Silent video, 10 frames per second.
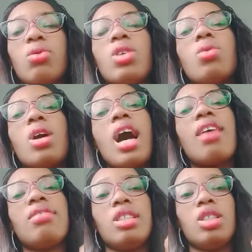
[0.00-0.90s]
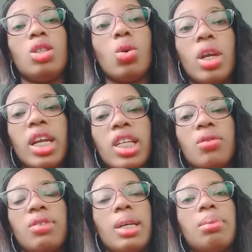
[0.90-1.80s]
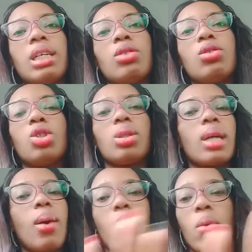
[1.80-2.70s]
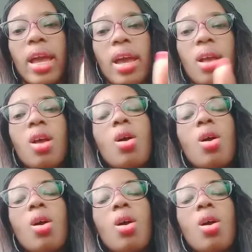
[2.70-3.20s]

When you have a knowledge of them now, not just aware,